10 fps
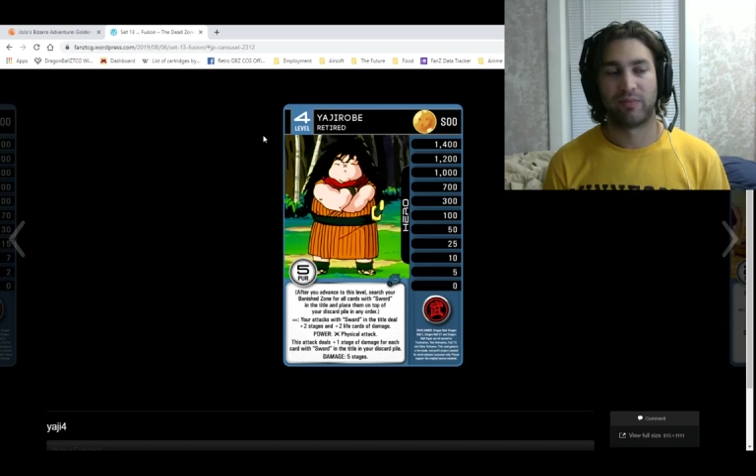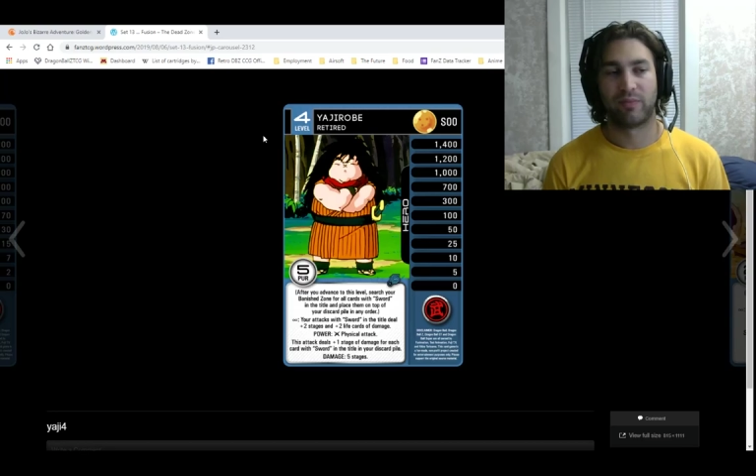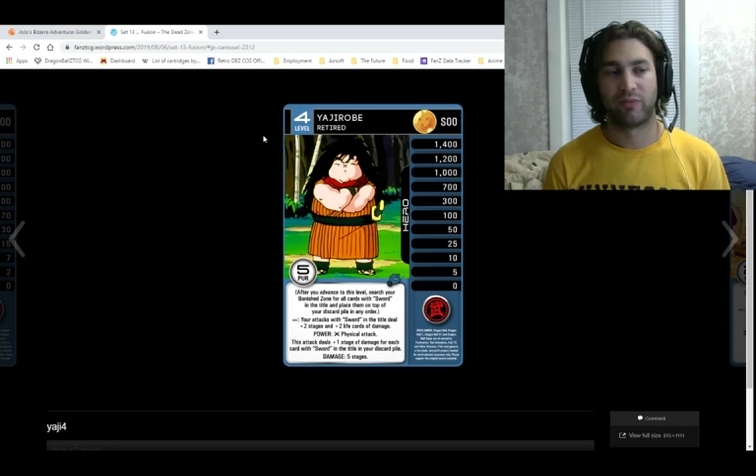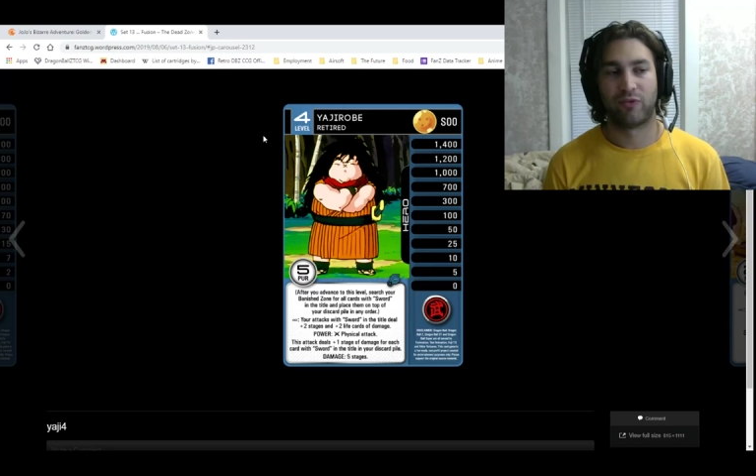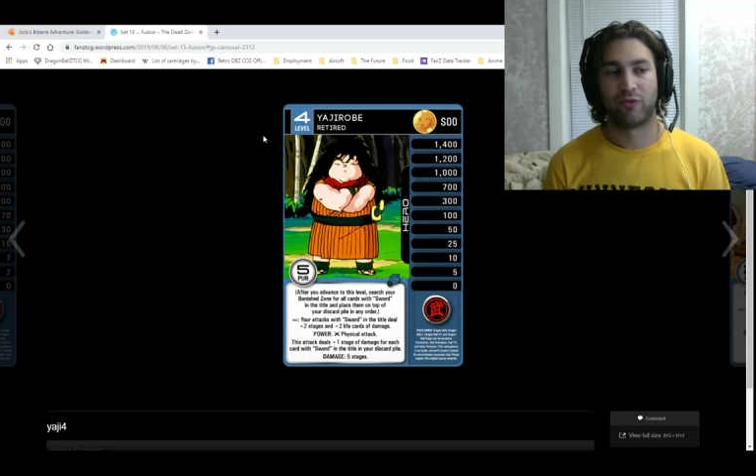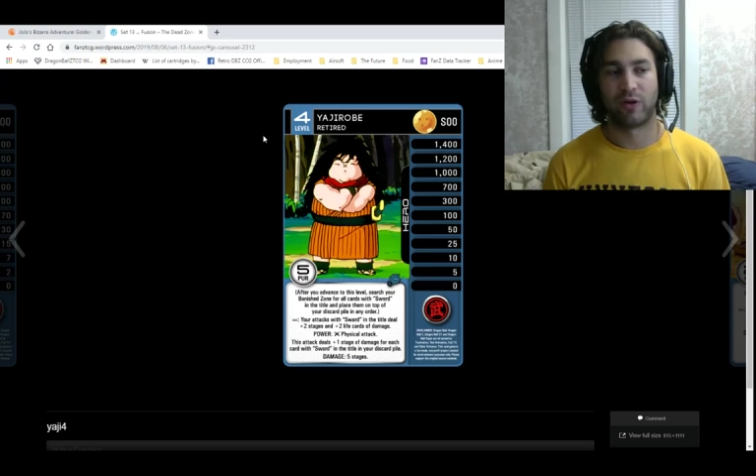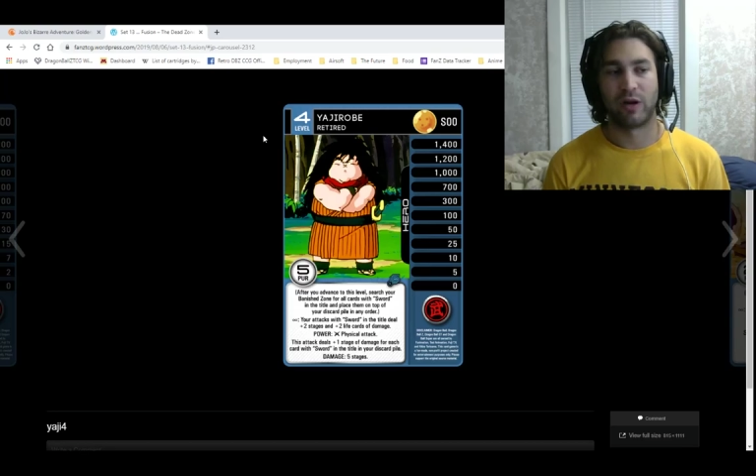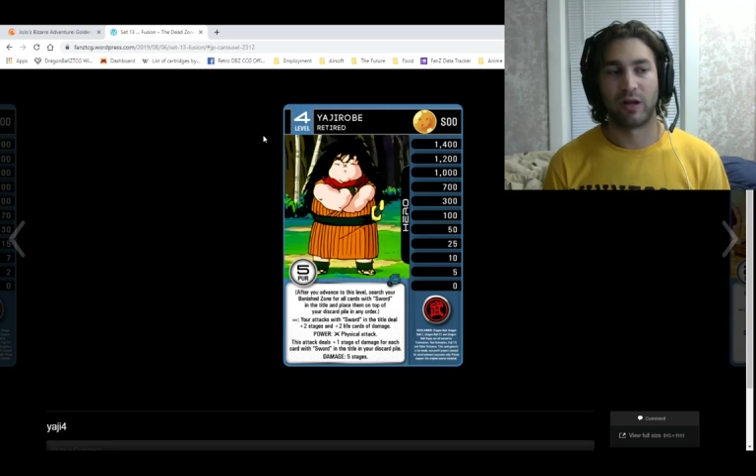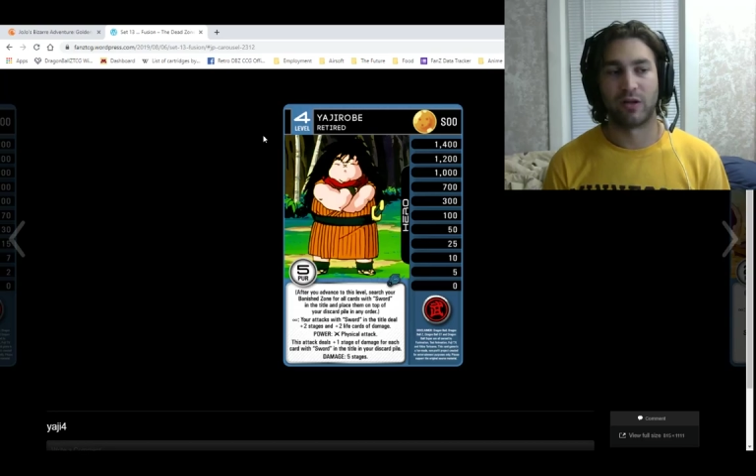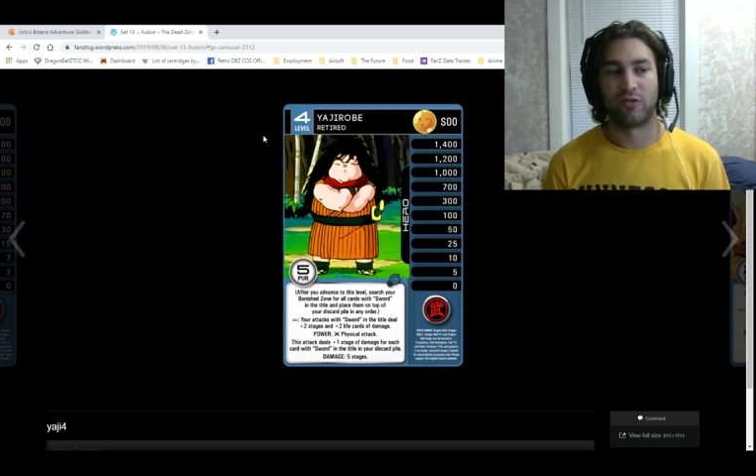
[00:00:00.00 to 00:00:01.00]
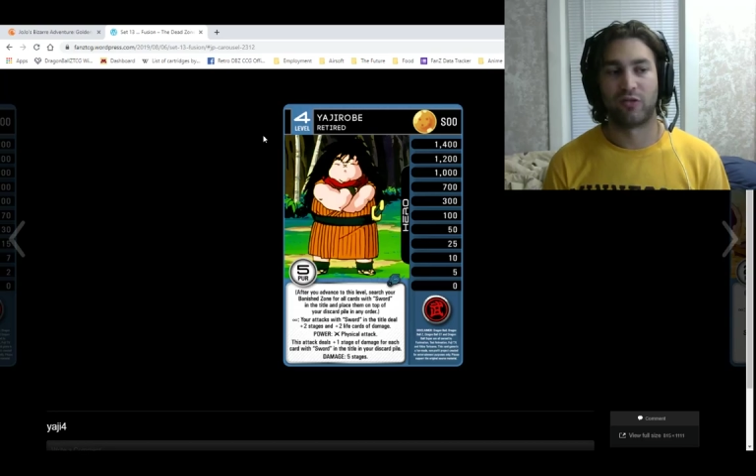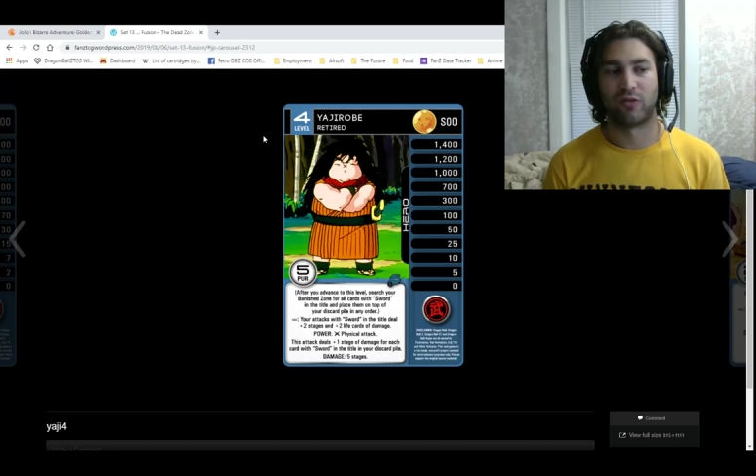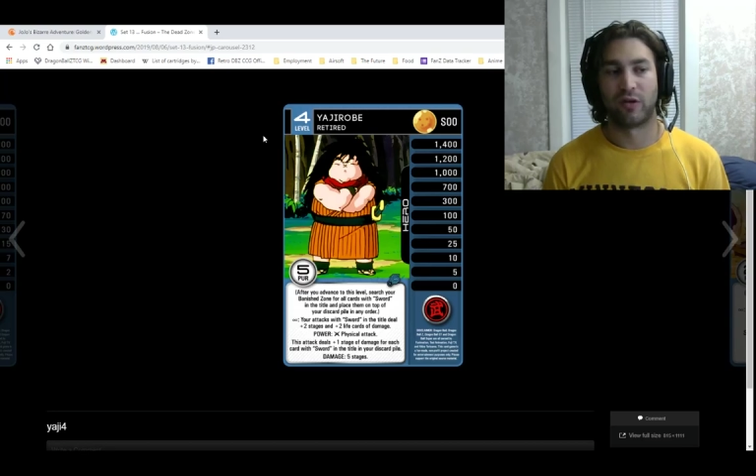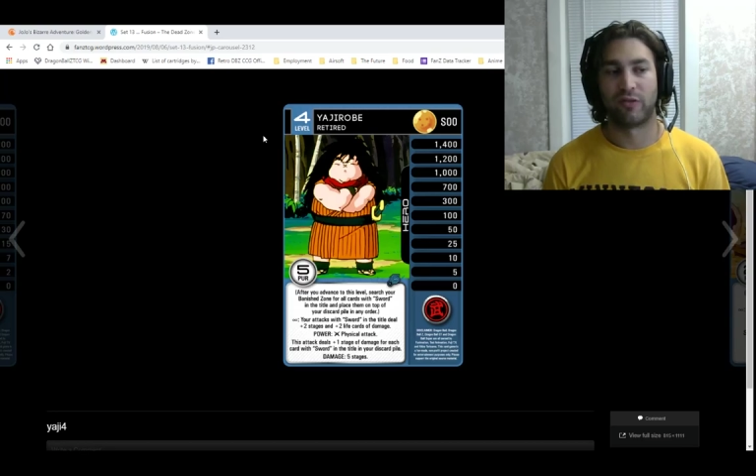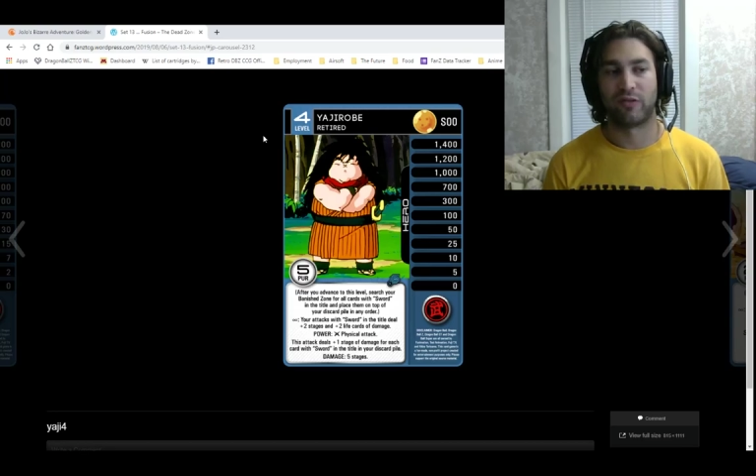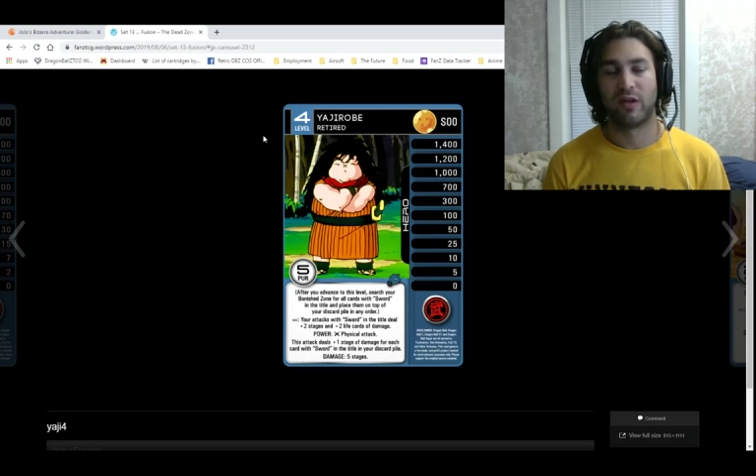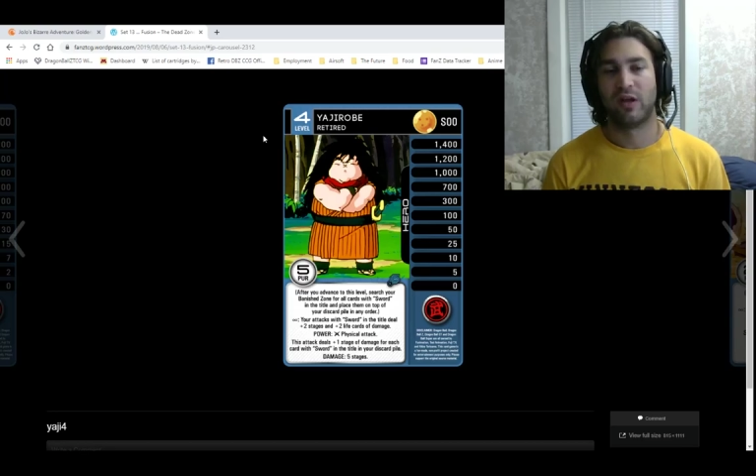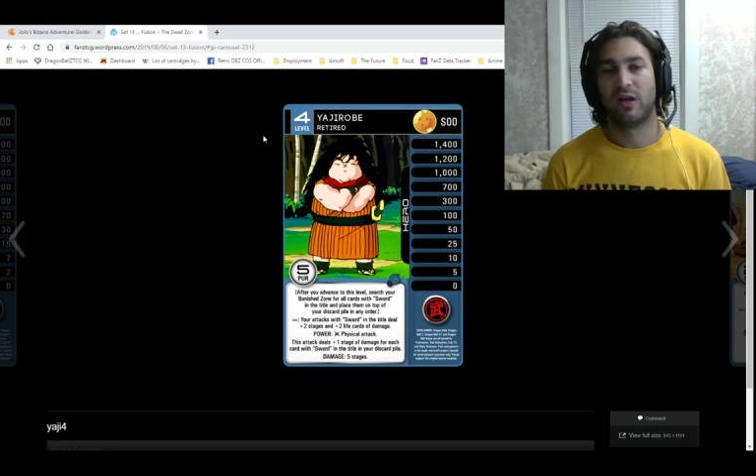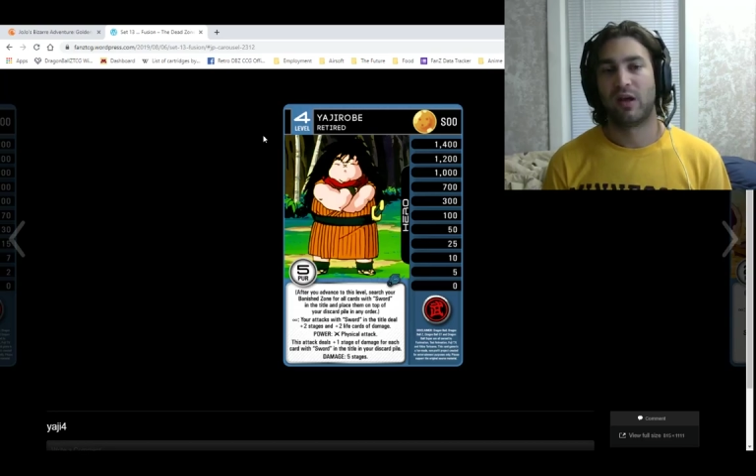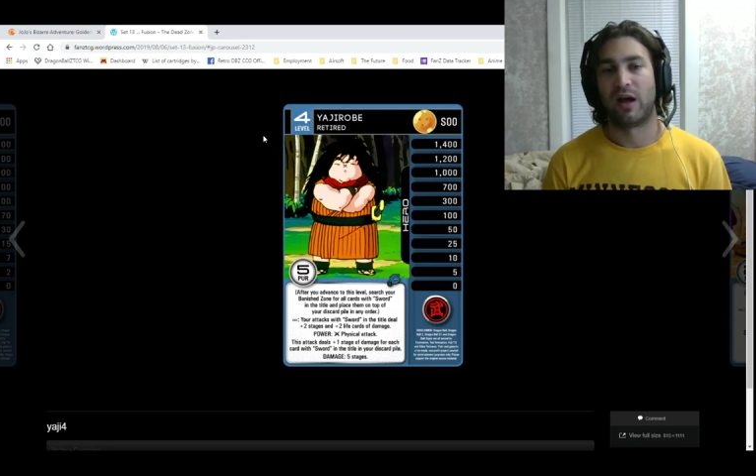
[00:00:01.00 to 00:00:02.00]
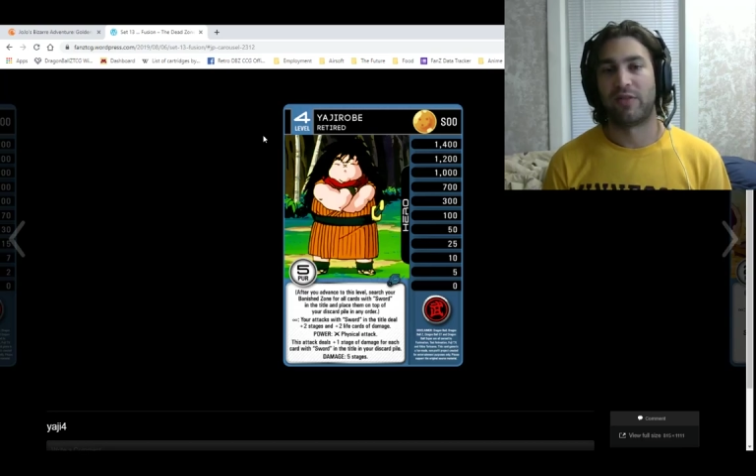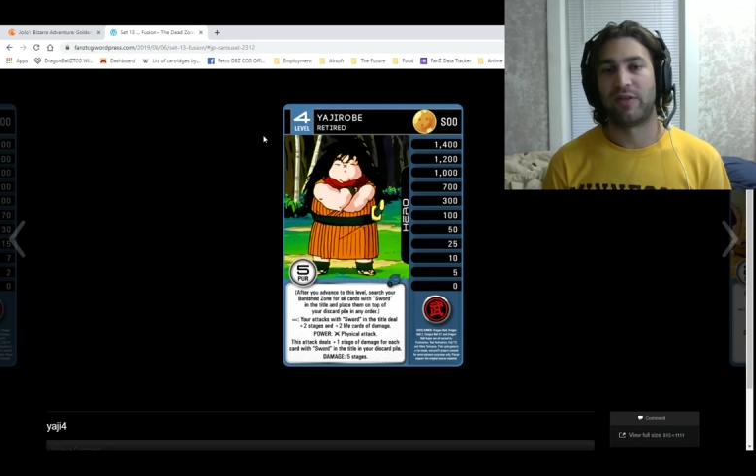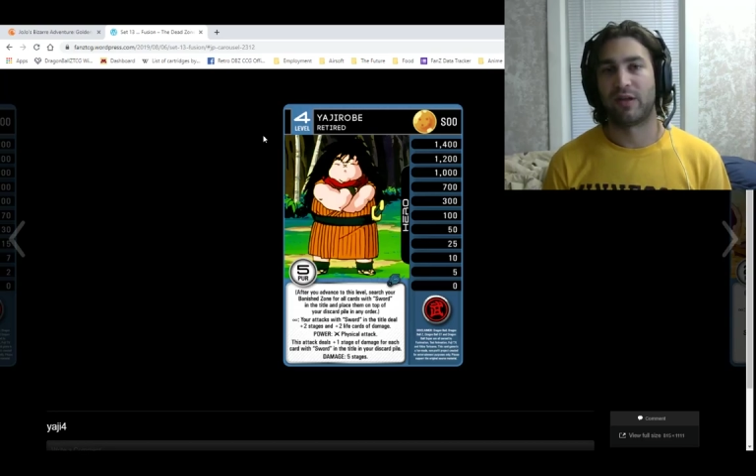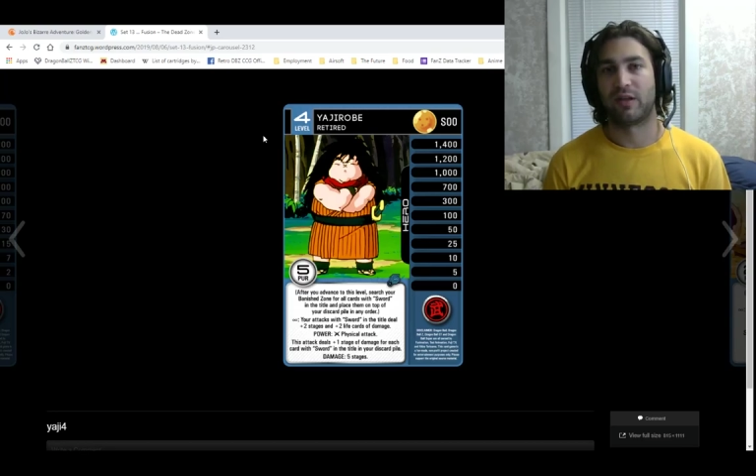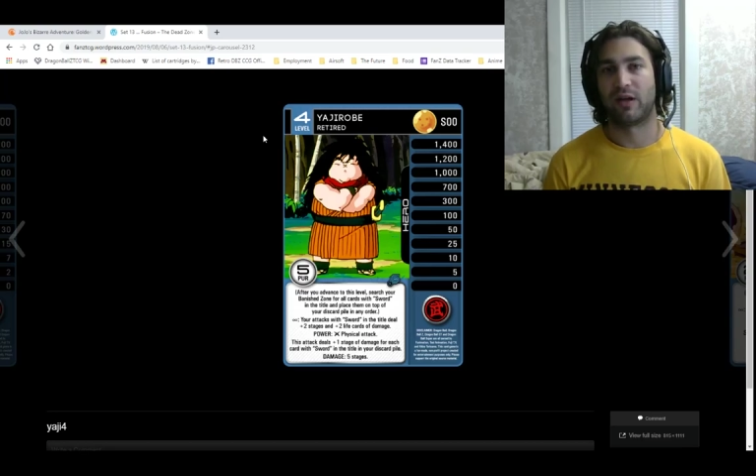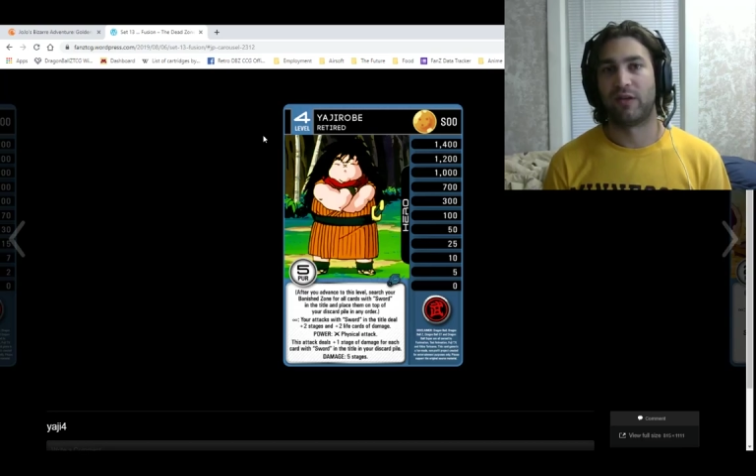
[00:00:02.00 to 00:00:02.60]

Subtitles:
pretty good choice. I think